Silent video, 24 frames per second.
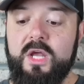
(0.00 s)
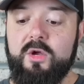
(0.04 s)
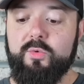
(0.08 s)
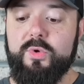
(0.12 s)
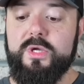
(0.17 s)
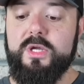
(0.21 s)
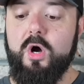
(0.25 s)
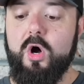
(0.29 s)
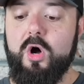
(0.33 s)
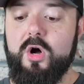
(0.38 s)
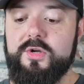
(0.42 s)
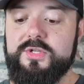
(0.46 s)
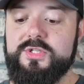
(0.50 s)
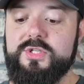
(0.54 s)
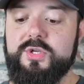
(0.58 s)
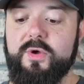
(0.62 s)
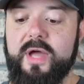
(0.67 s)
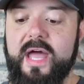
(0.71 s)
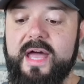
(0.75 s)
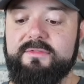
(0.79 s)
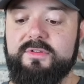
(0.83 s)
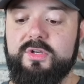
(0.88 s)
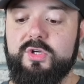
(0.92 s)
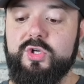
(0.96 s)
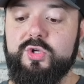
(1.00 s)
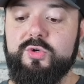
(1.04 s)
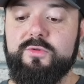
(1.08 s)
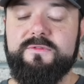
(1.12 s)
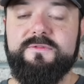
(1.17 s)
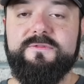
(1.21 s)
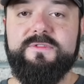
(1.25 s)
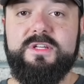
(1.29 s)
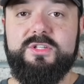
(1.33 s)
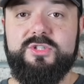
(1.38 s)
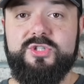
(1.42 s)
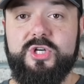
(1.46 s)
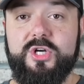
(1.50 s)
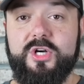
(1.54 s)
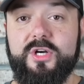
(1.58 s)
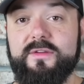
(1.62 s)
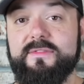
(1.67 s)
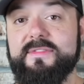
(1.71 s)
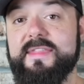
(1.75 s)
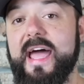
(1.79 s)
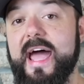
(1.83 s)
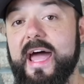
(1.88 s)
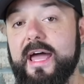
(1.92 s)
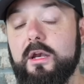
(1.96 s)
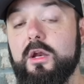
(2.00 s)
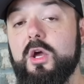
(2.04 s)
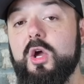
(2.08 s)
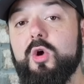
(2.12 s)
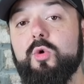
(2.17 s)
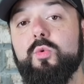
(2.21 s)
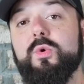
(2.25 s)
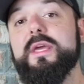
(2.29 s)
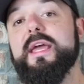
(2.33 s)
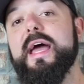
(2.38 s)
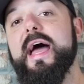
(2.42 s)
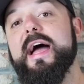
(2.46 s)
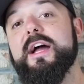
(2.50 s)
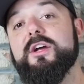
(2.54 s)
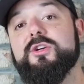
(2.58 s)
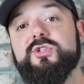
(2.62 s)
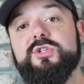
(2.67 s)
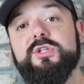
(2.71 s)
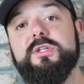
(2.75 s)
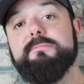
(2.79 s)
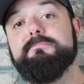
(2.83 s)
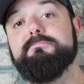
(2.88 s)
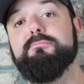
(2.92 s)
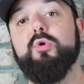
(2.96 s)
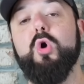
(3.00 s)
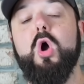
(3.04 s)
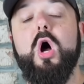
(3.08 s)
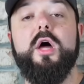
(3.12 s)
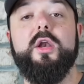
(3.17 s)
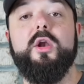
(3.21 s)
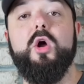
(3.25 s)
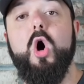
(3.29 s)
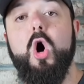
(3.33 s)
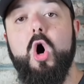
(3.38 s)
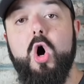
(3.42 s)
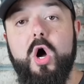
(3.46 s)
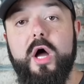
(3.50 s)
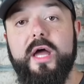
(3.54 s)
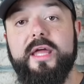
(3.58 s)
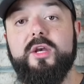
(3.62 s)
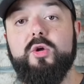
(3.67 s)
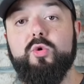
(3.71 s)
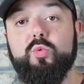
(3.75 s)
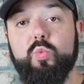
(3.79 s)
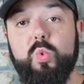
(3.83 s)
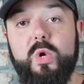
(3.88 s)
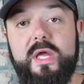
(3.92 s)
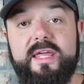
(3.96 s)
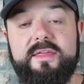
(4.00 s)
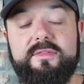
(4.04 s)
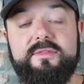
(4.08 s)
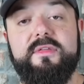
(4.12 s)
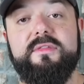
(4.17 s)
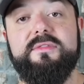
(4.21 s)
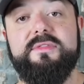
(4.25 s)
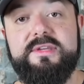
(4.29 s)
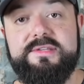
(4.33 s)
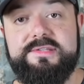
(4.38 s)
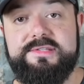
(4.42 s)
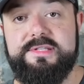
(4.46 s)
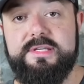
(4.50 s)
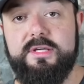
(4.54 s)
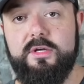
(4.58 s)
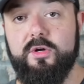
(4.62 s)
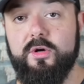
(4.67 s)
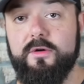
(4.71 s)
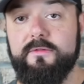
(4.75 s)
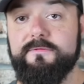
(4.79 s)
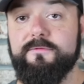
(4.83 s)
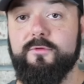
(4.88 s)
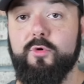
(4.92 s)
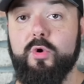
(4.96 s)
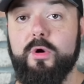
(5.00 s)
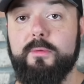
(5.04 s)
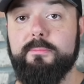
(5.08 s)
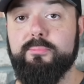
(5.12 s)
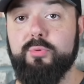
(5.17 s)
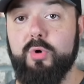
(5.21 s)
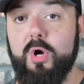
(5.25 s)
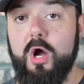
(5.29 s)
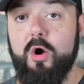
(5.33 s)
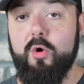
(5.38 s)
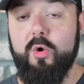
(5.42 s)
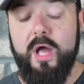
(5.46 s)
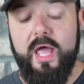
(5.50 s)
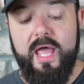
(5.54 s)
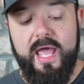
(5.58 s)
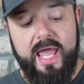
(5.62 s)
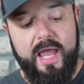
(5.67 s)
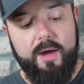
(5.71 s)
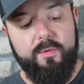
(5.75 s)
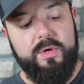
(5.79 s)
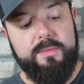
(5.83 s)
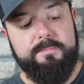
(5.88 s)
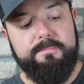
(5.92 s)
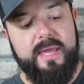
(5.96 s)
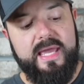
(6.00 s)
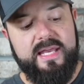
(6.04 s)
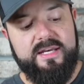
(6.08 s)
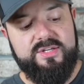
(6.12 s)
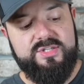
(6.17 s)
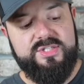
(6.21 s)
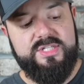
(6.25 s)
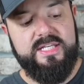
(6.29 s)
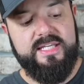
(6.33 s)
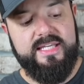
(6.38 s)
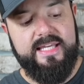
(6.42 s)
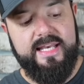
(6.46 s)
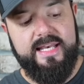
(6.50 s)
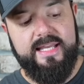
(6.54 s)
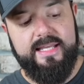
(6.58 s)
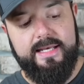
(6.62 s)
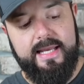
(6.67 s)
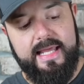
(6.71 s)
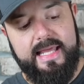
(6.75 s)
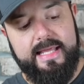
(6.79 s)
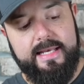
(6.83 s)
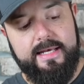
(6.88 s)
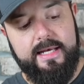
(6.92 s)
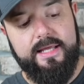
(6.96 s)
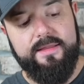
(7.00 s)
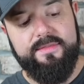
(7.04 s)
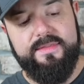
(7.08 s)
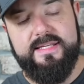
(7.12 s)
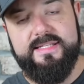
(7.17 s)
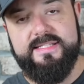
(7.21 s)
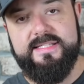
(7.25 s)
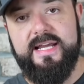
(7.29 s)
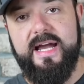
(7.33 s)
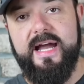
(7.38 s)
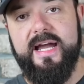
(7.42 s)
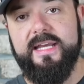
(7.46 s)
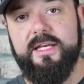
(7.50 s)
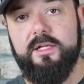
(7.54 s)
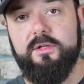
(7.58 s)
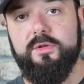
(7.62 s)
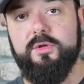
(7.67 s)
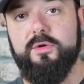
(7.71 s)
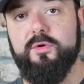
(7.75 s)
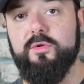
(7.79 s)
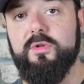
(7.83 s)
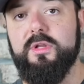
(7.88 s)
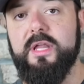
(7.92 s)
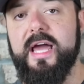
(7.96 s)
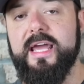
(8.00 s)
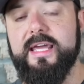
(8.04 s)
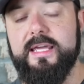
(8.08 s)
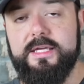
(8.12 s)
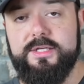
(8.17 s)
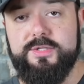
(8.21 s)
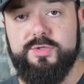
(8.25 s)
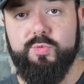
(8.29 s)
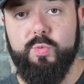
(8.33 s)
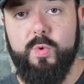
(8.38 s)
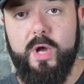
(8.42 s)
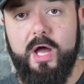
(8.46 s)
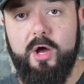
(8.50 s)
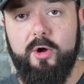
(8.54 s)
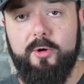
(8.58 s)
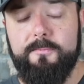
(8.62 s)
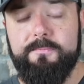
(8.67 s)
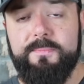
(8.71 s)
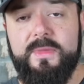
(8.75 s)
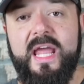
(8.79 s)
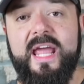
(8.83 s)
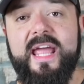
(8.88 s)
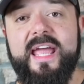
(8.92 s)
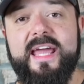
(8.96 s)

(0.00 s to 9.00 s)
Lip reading: We also have a new feature that we actually brought on with the Seeker 4 Pro, and we managed to get it in this tiny little light as well.